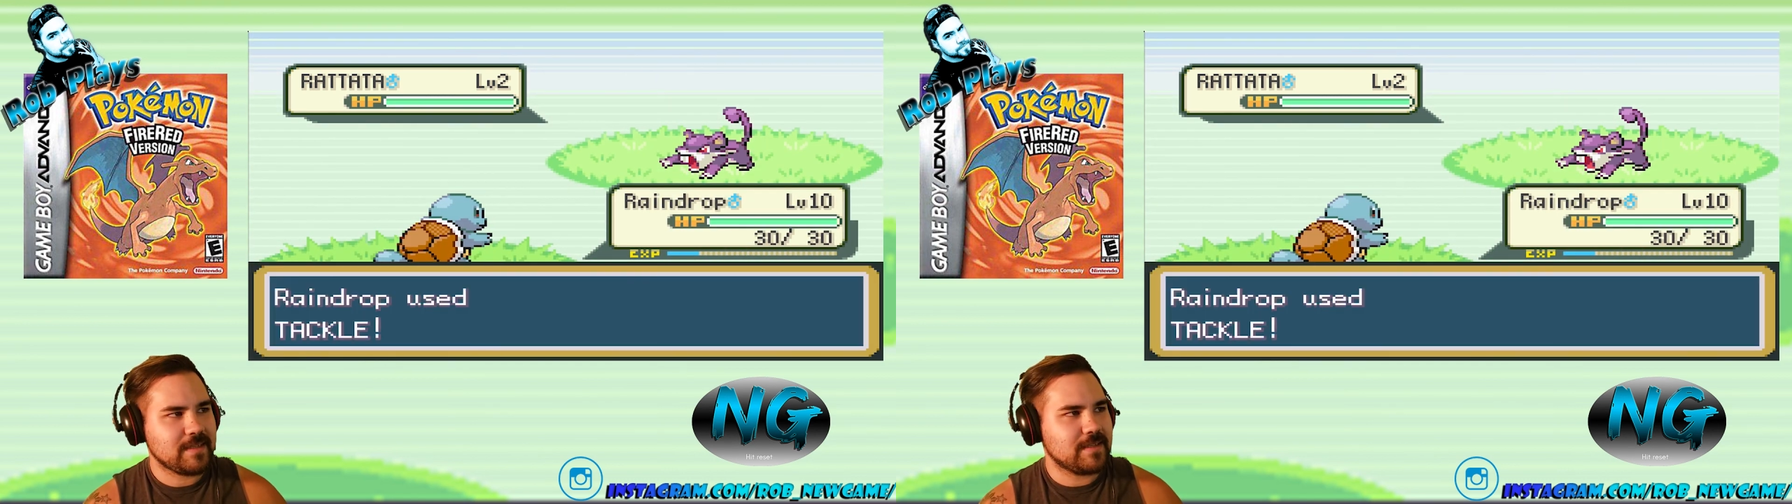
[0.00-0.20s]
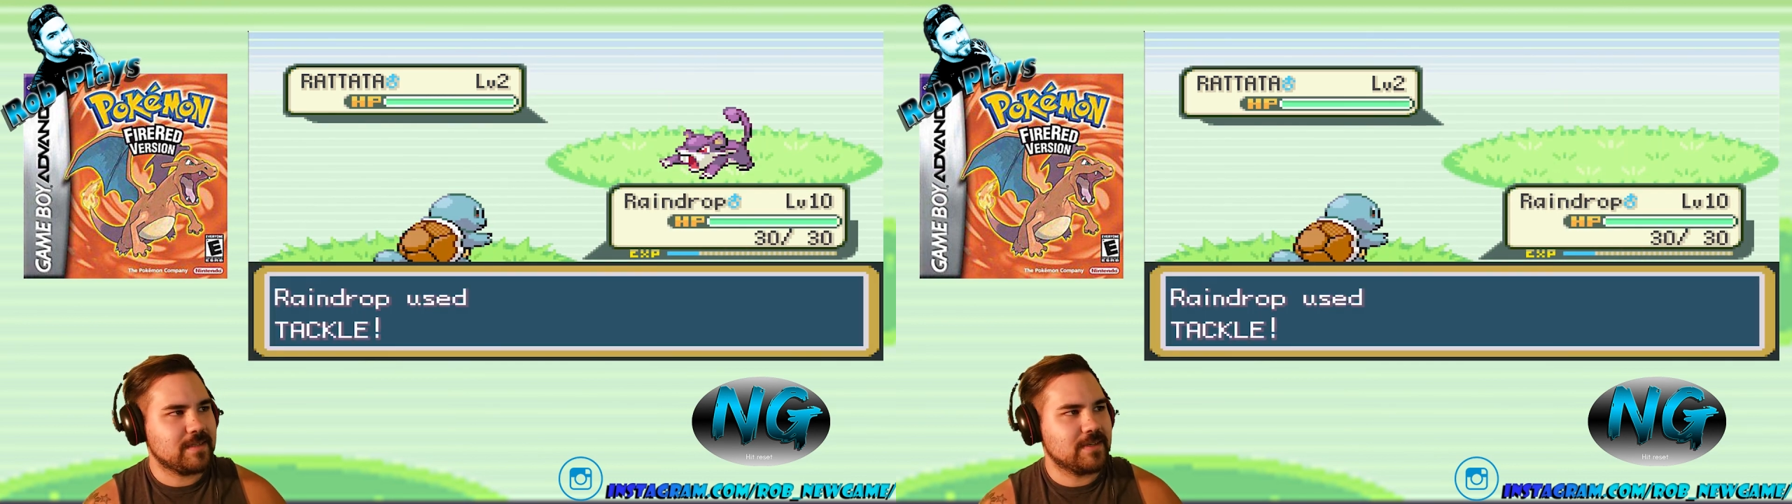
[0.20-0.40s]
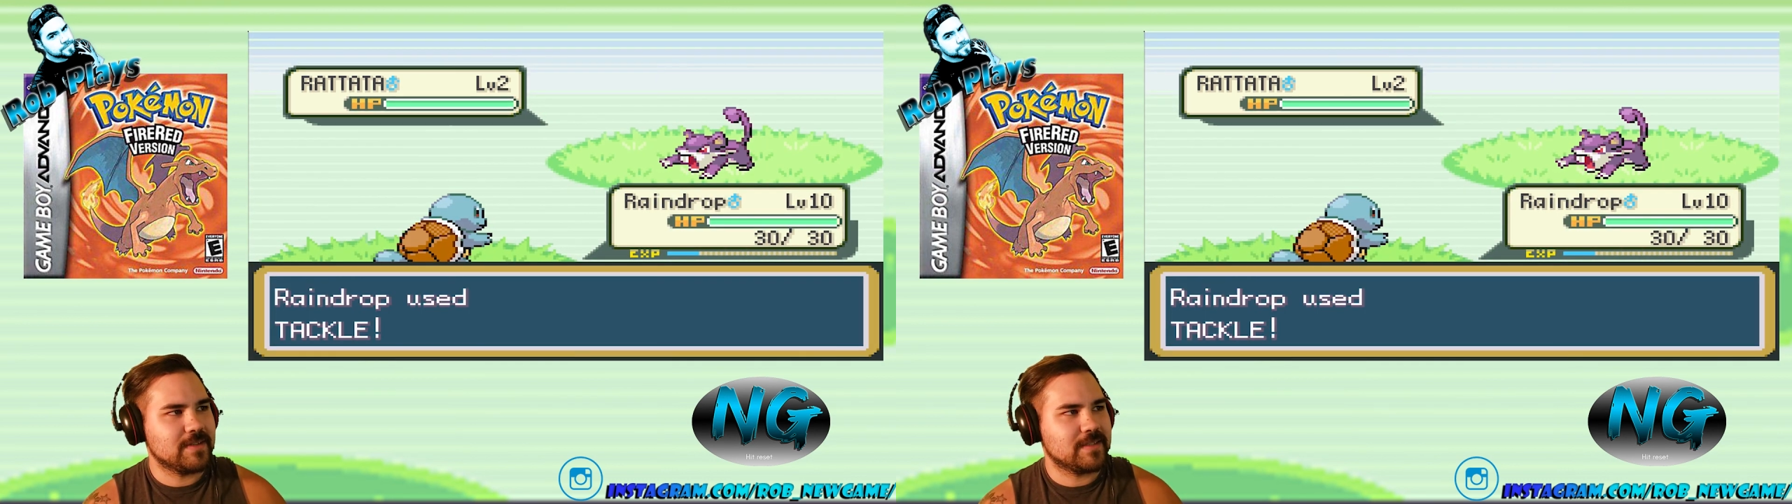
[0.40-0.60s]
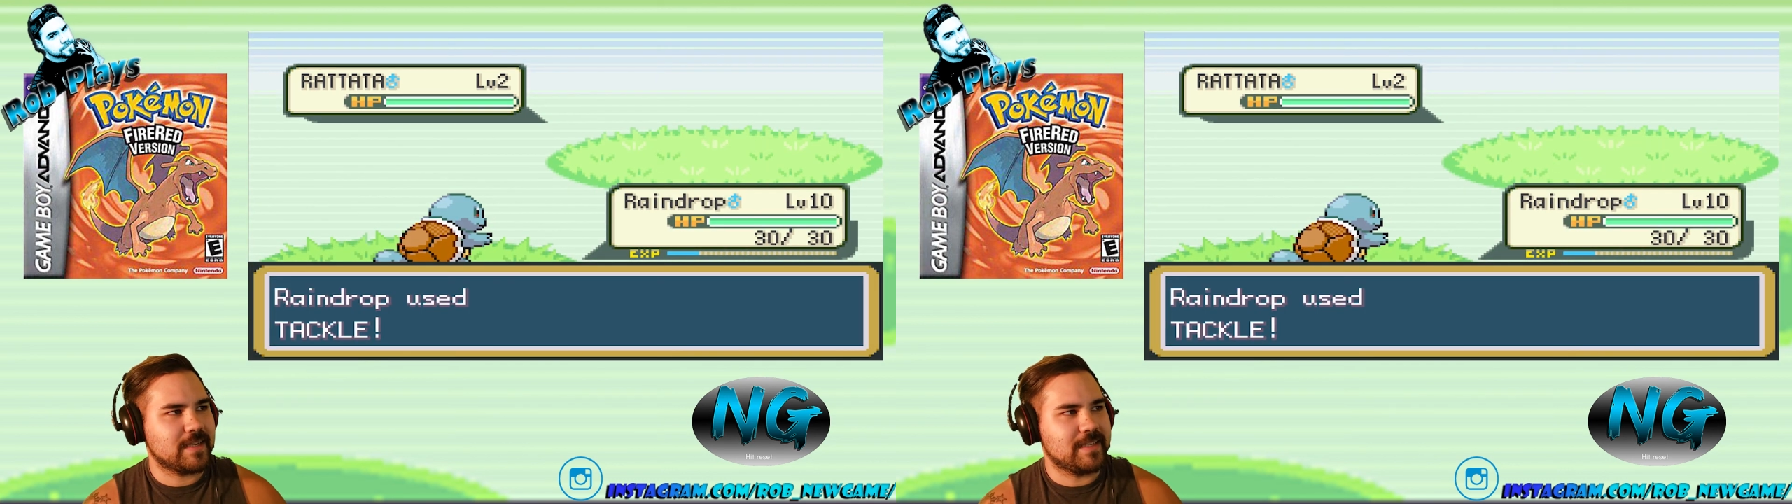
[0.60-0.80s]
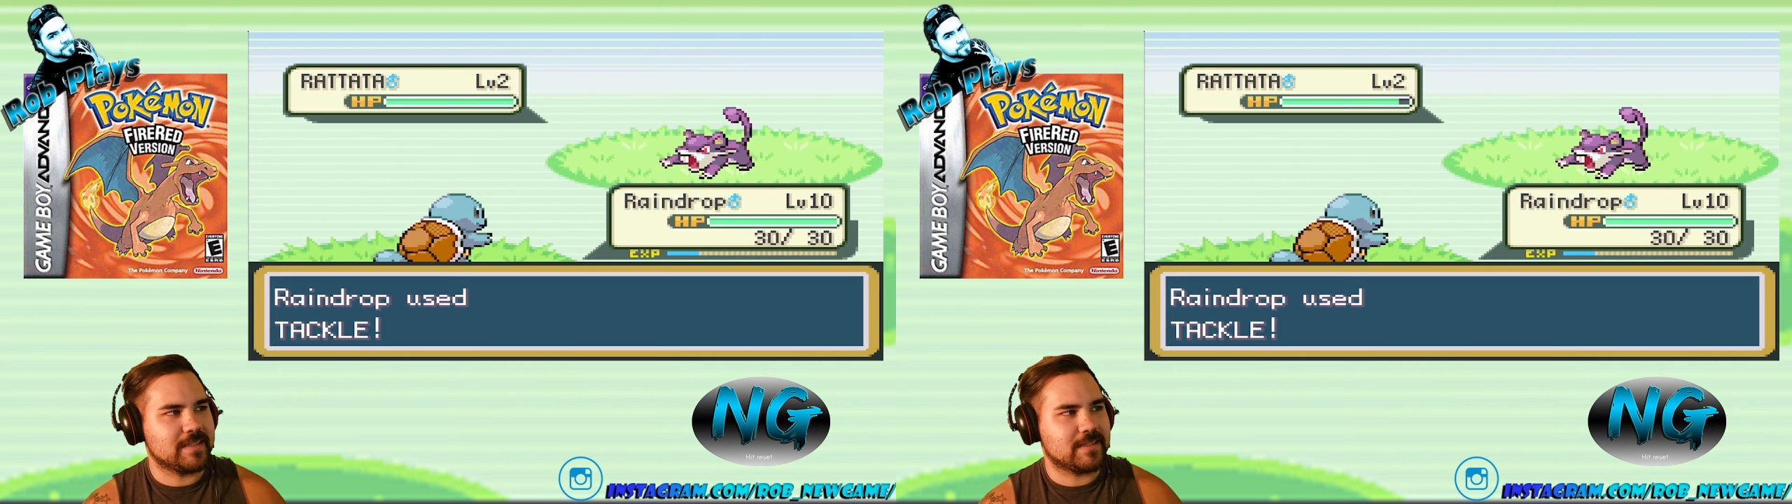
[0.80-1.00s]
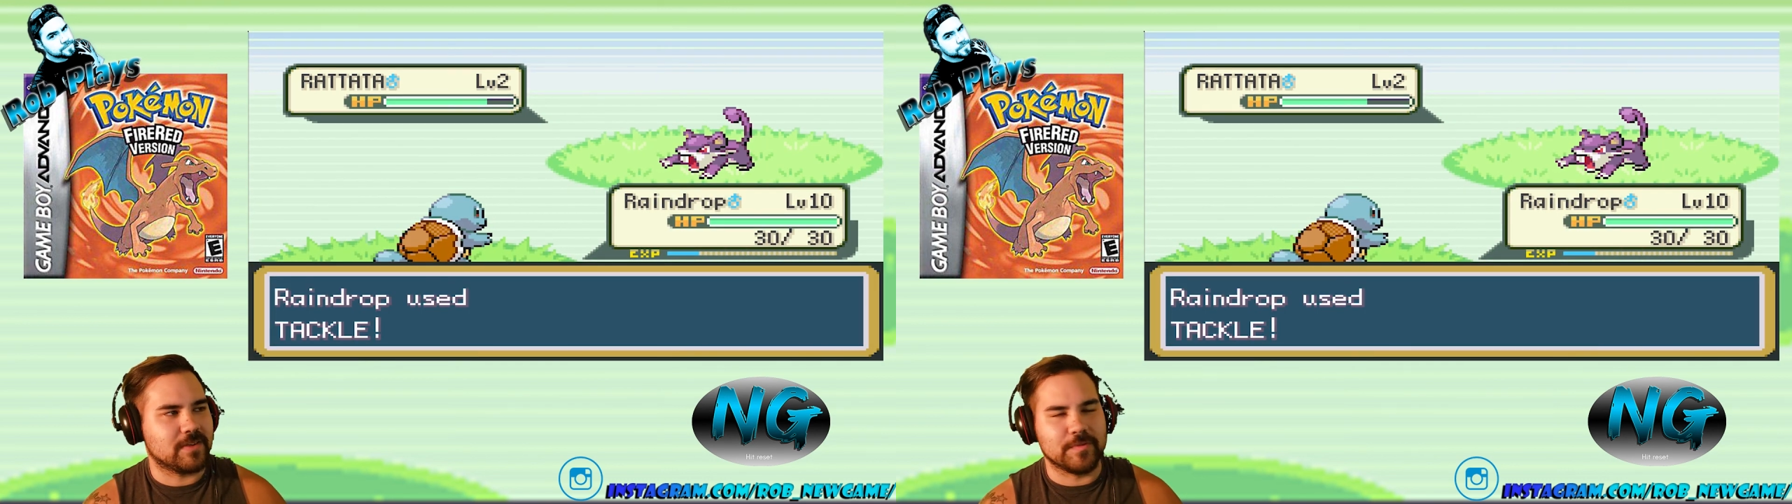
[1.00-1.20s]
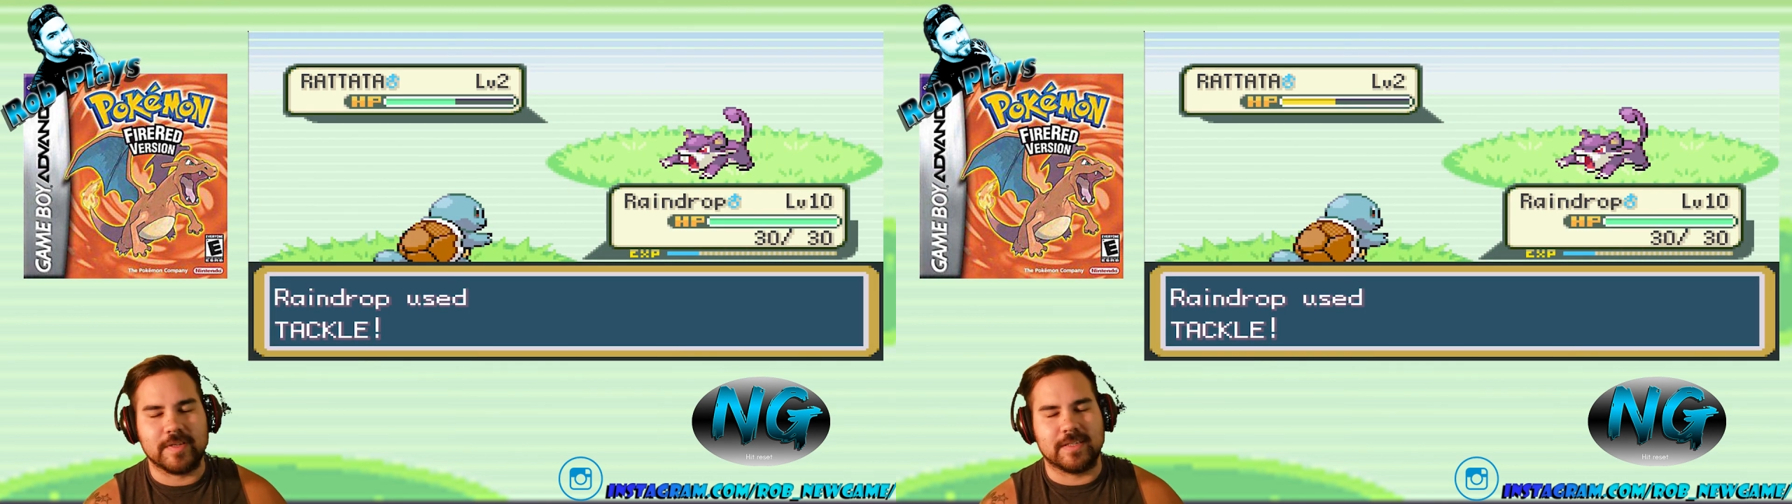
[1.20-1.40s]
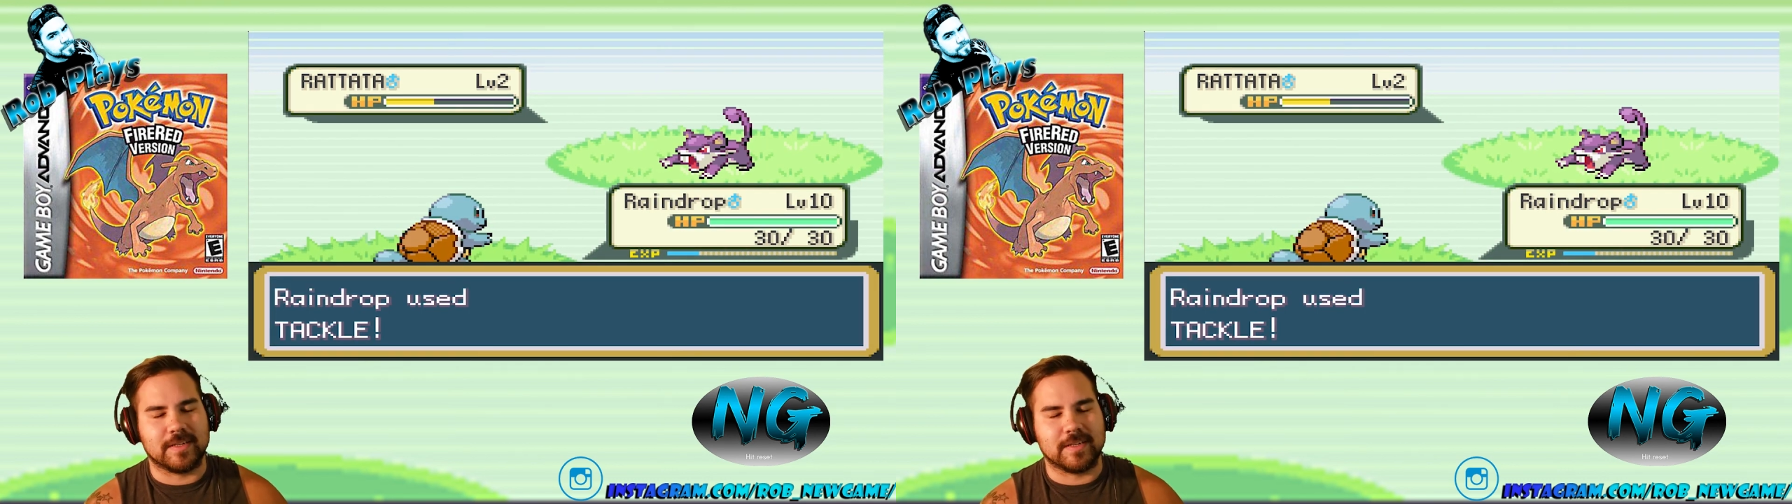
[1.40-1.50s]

because it's so easy